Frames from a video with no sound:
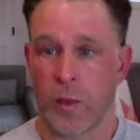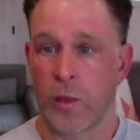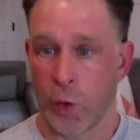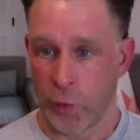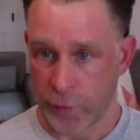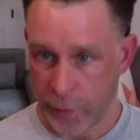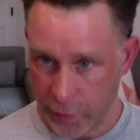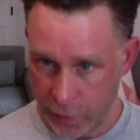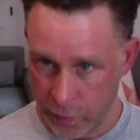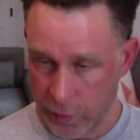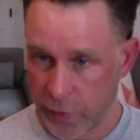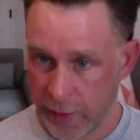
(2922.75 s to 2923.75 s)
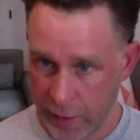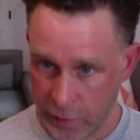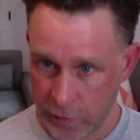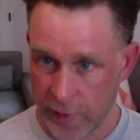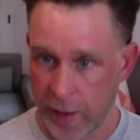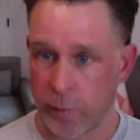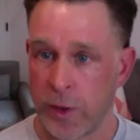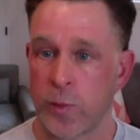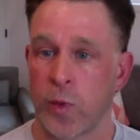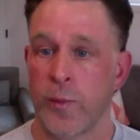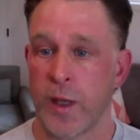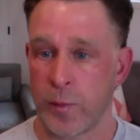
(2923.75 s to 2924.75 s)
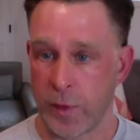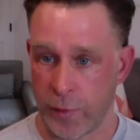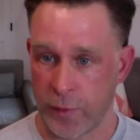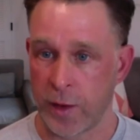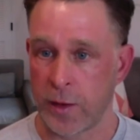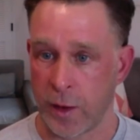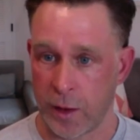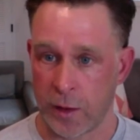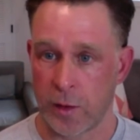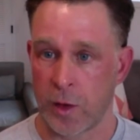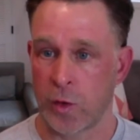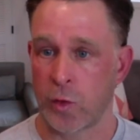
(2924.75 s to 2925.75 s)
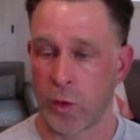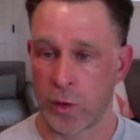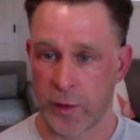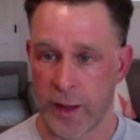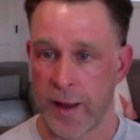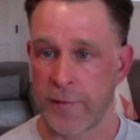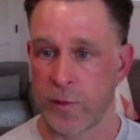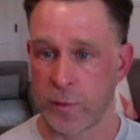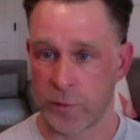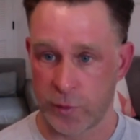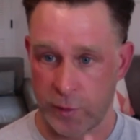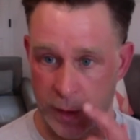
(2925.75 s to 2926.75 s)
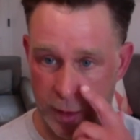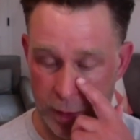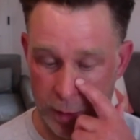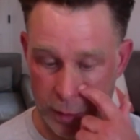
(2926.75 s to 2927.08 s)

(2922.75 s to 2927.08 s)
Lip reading: those things that people may be thinking in order to have them stay